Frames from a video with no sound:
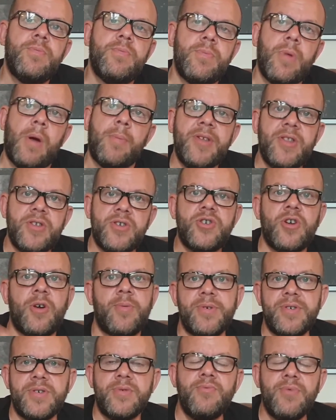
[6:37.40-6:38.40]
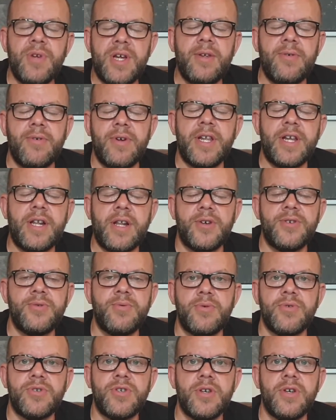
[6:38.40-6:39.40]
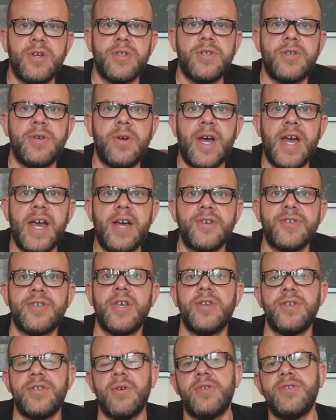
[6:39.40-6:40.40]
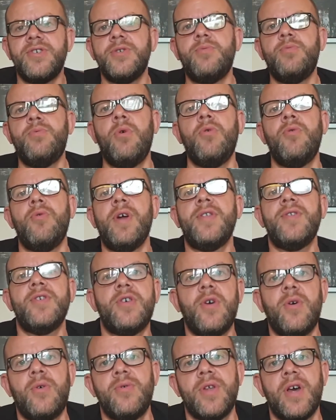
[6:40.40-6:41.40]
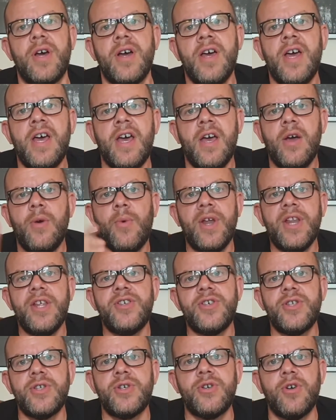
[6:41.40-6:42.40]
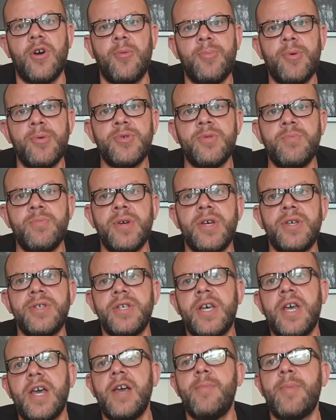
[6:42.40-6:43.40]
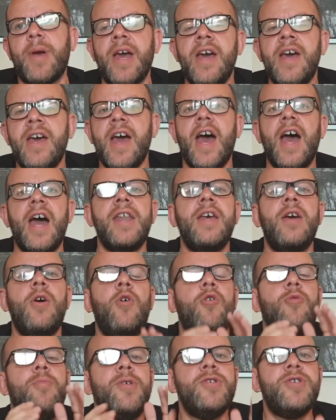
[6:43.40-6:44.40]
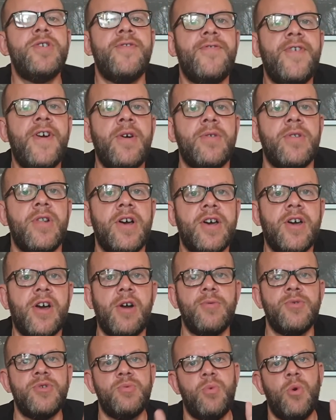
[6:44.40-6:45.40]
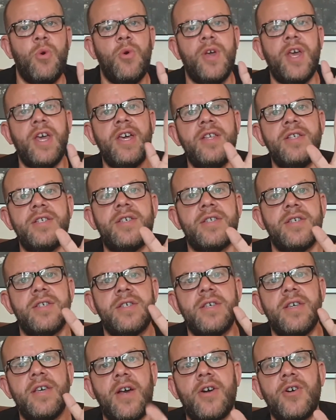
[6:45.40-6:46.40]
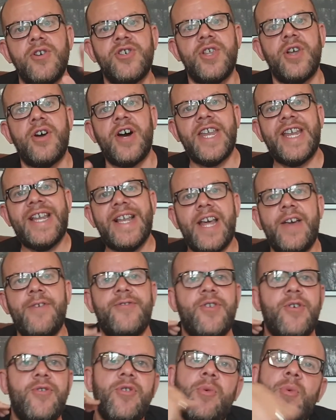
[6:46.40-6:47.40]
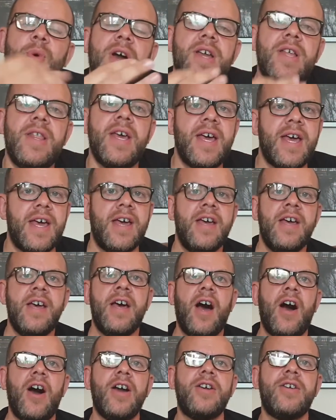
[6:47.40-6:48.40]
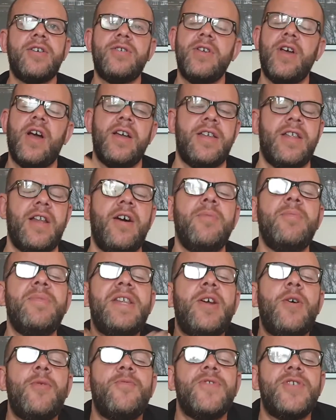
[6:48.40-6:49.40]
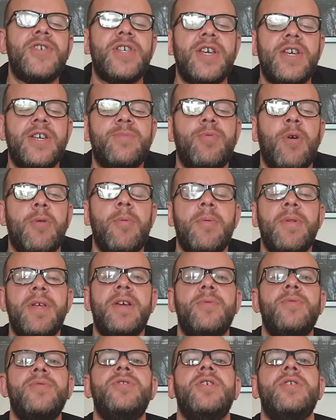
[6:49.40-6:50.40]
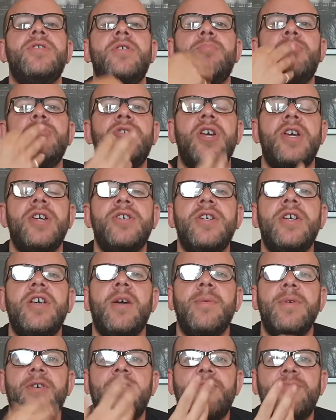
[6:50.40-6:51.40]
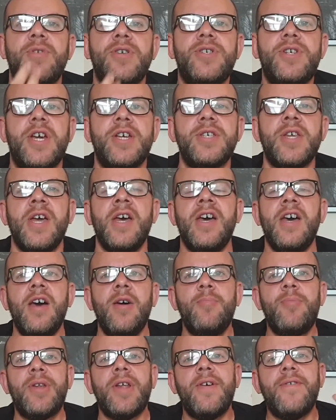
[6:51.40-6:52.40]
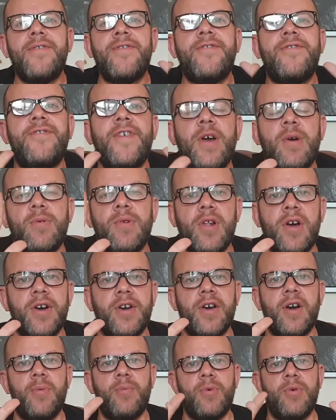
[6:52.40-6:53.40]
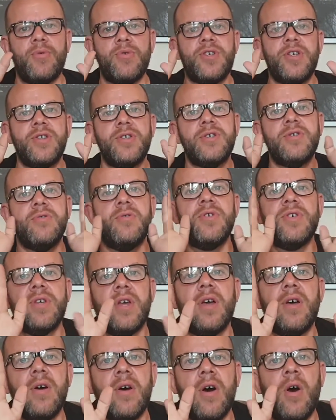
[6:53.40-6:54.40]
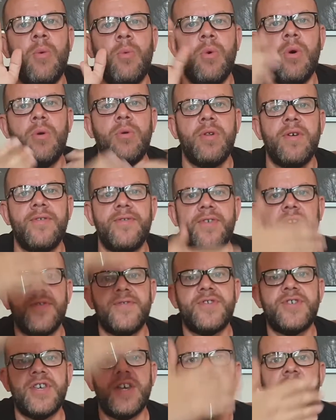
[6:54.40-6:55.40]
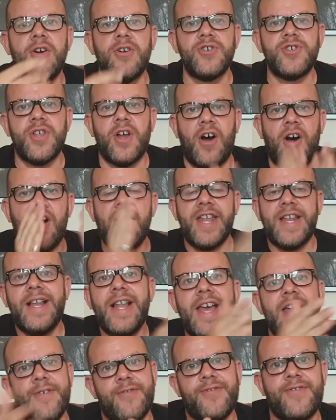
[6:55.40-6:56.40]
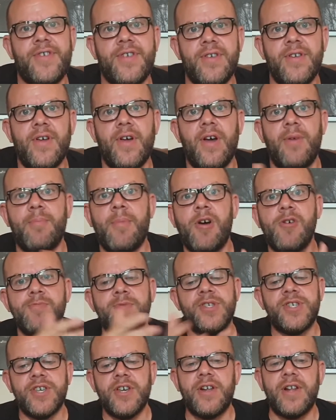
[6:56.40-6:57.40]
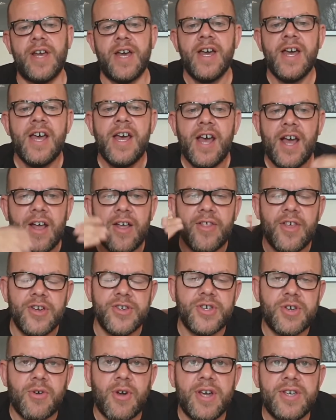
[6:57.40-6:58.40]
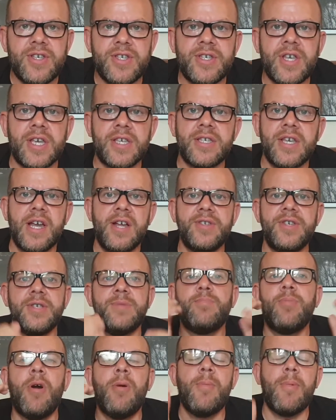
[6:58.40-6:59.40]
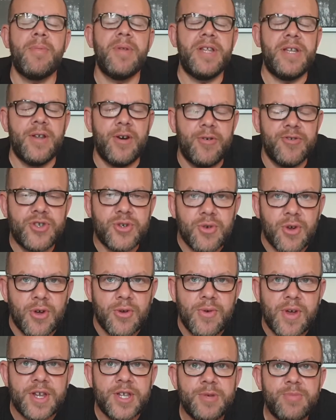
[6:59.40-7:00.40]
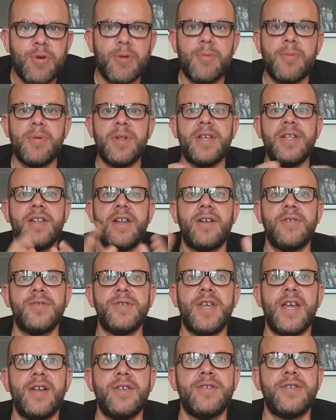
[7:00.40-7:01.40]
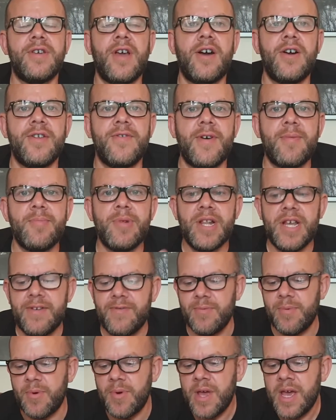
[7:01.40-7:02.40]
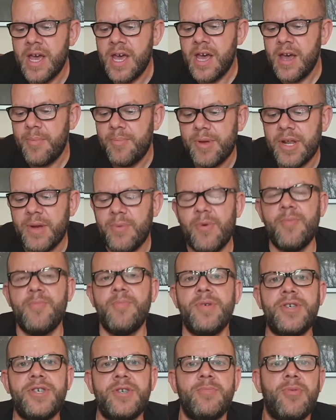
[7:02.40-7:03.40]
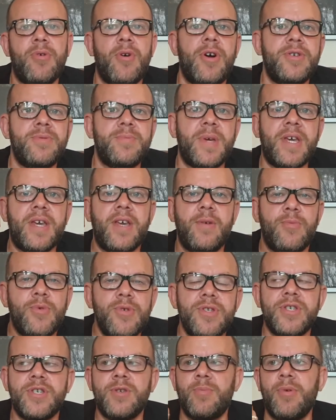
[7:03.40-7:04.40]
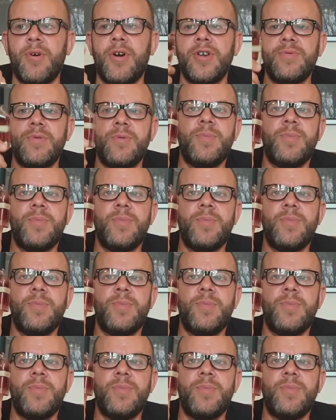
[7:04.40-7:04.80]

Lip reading: the shop is a really, really close walk to our house. So I just walked around the corner, went into the shop, bought some beers and came back. And it almost felt like I was walking into the sillage that I'd left on the way there. I mean, obviously it was just the projection coming off my chest, but it felt like I walked into a wall of sillage that I had left moments earlier. As crazy as that sounds, it's probably not true, and it's probably, it sounds kind of unbelievable, but it wouldn't surprise me. It wouldn't surprise me